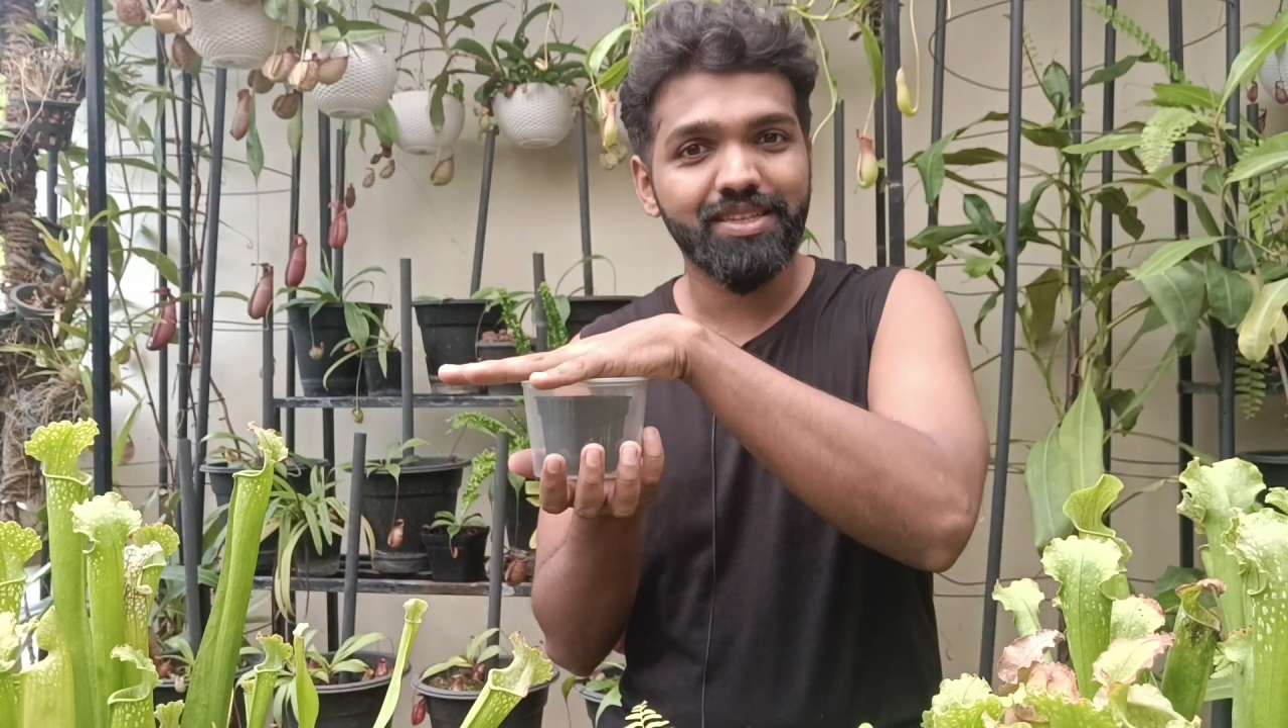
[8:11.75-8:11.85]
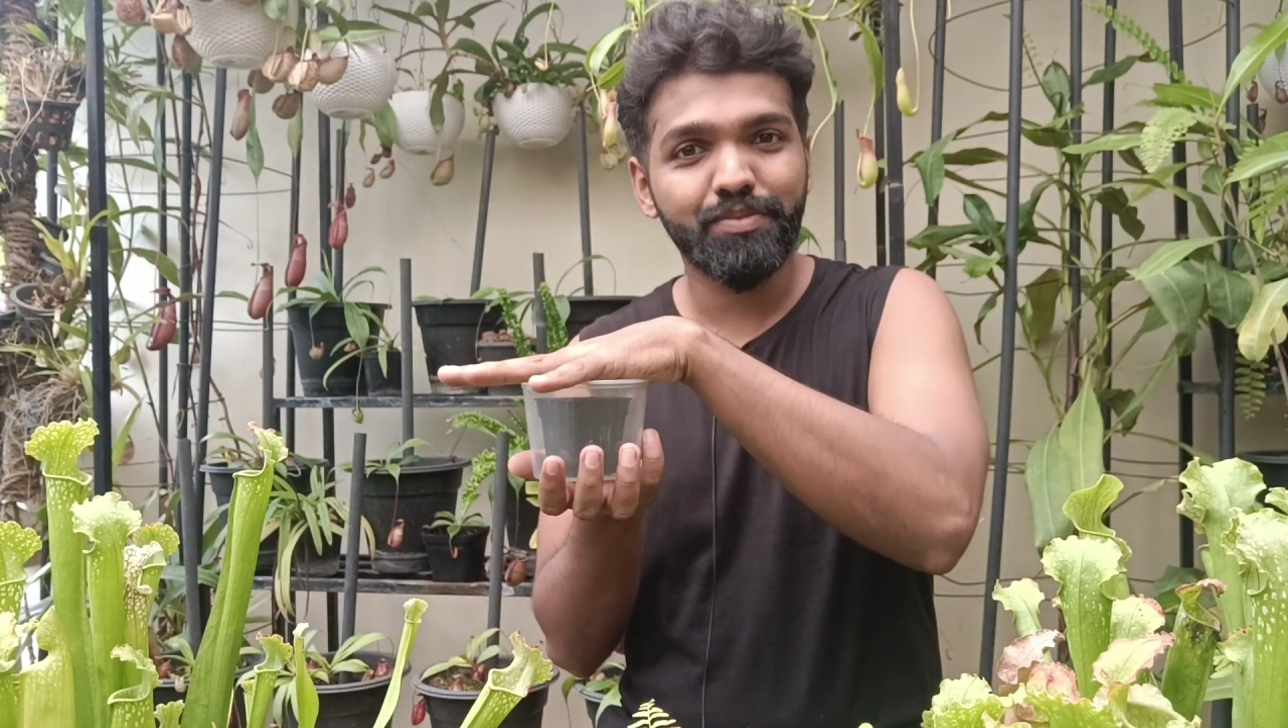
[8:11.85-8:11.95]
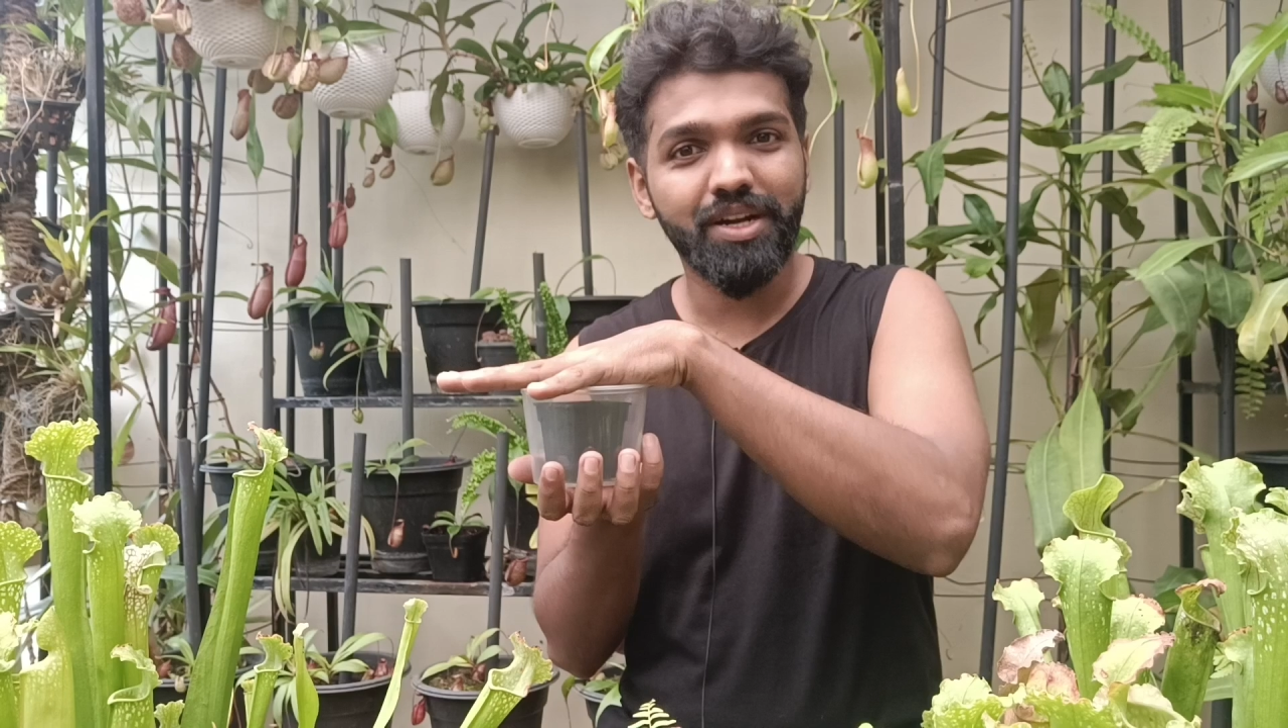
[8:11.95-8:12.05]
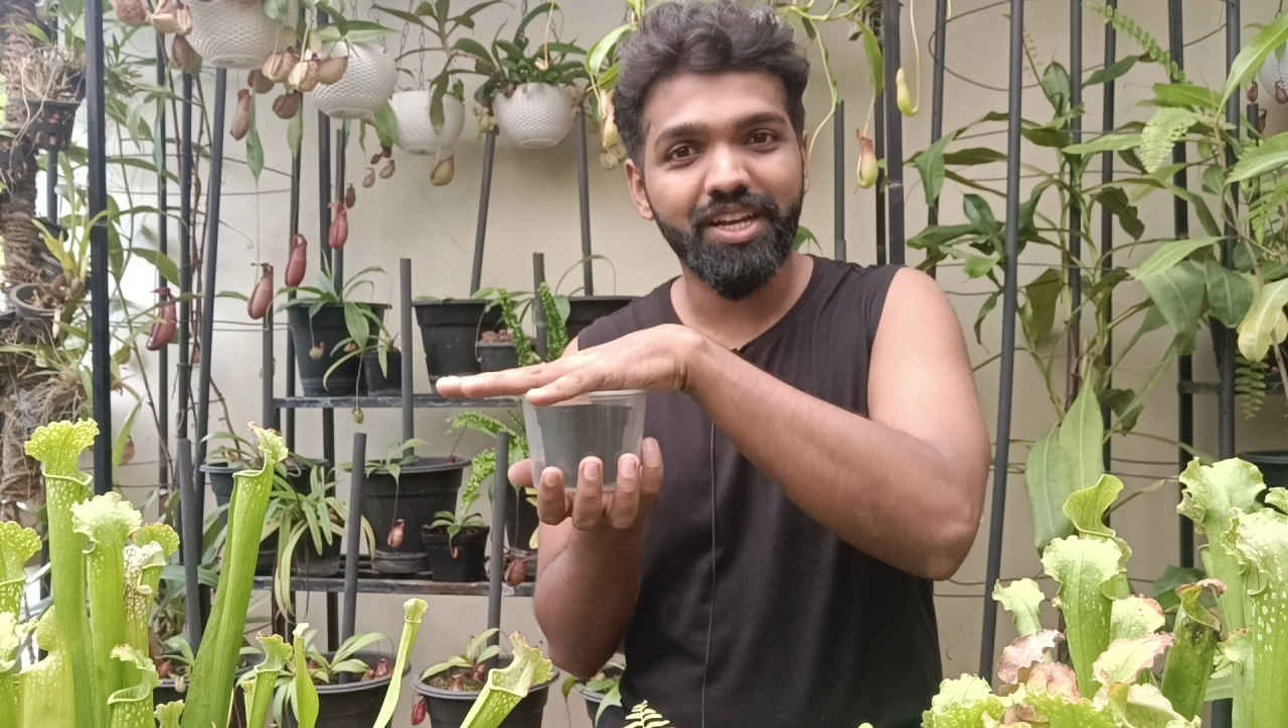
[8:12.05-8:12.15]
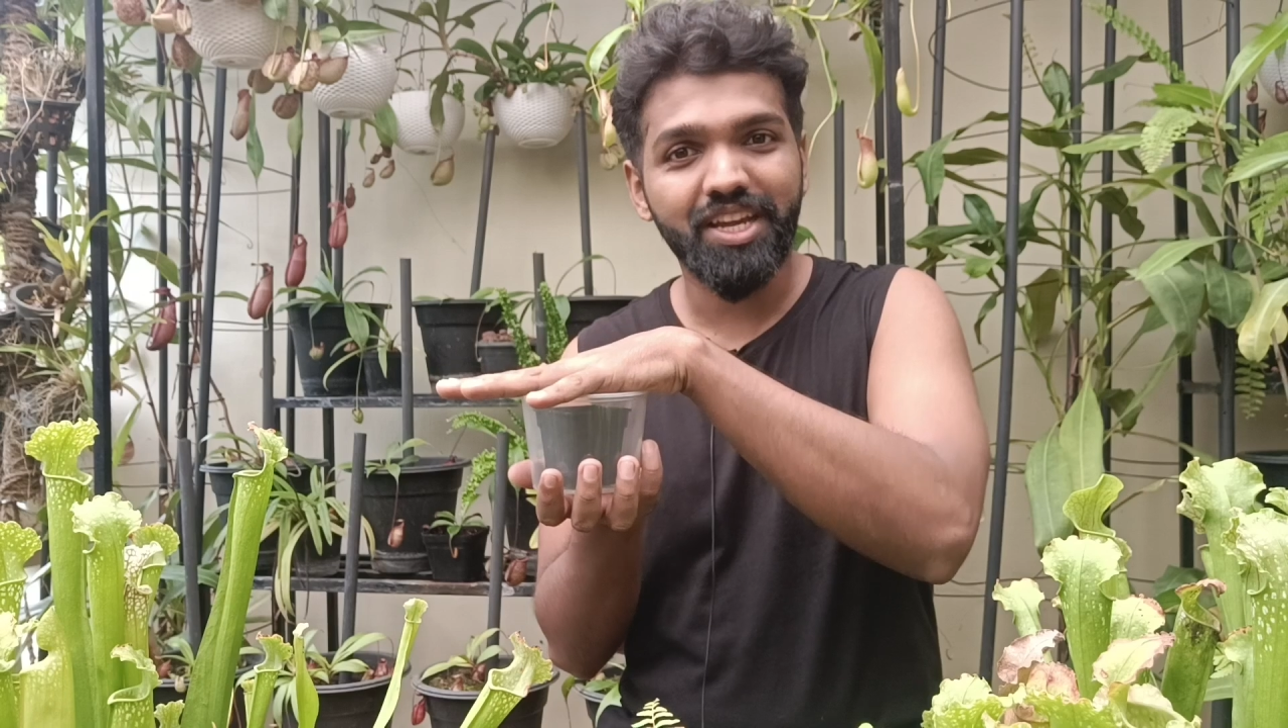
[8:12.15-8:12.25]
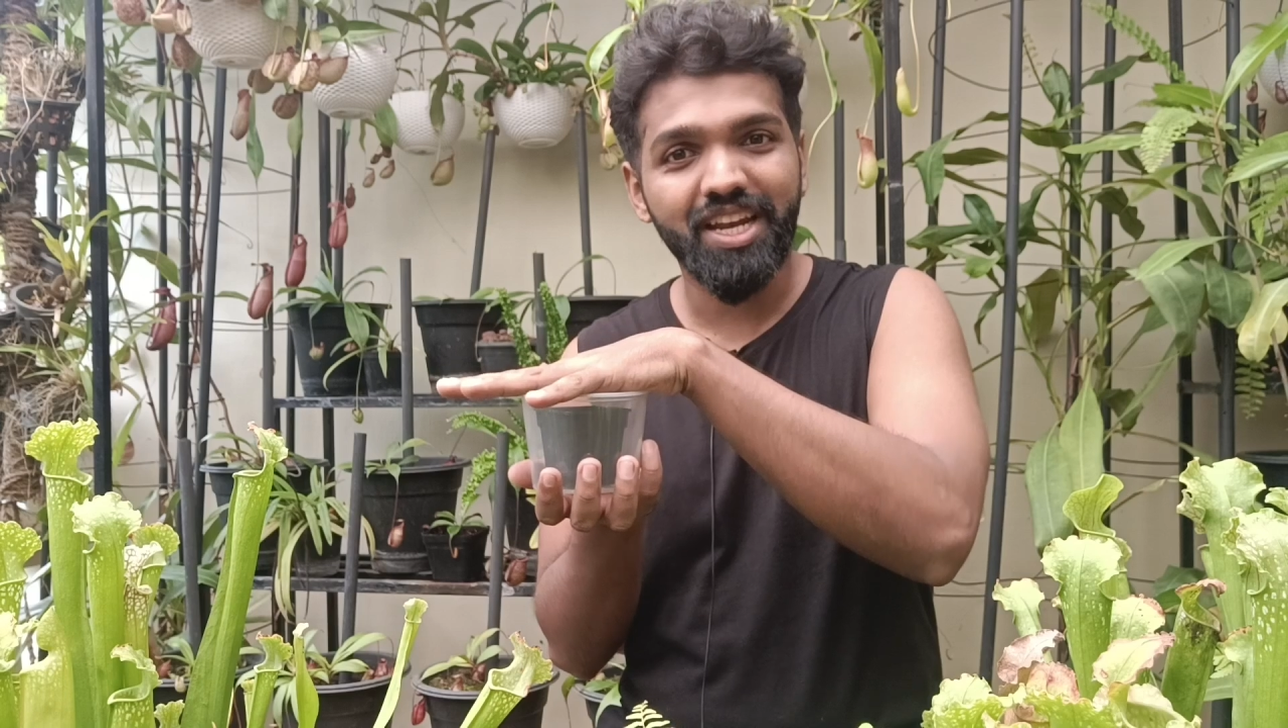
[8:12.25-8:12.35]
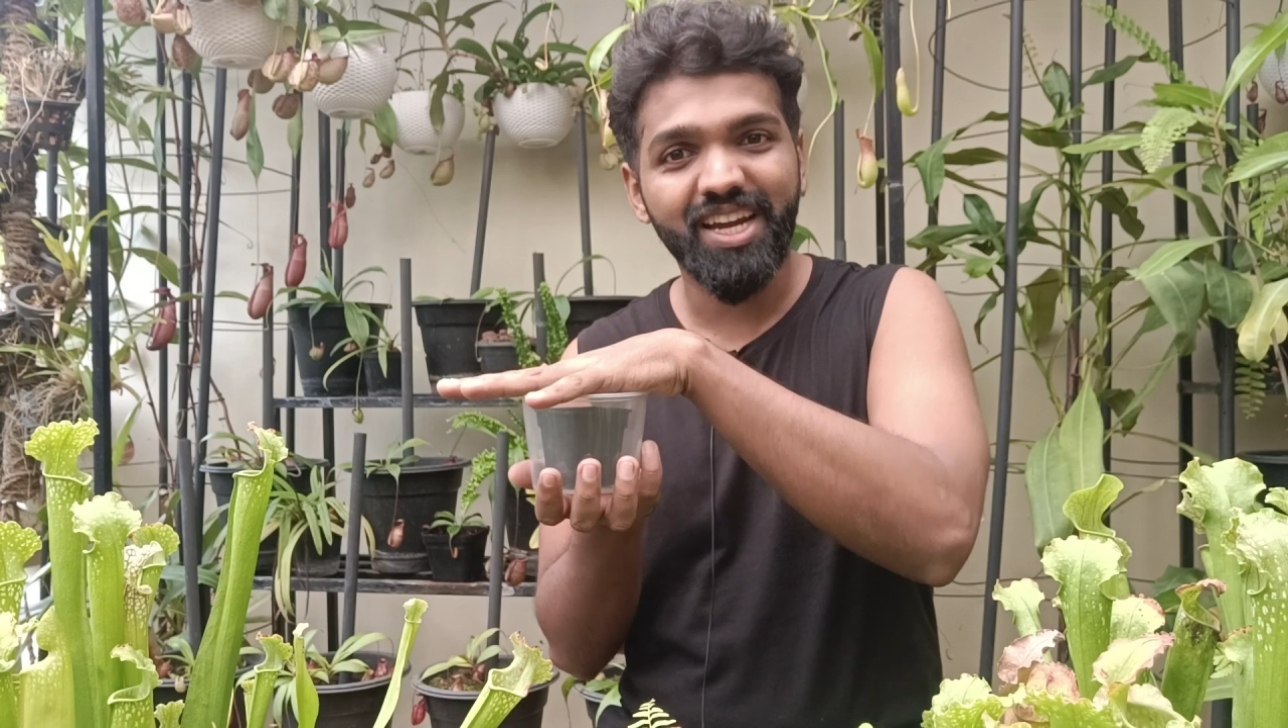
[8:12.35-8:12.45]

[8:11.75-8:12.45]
particular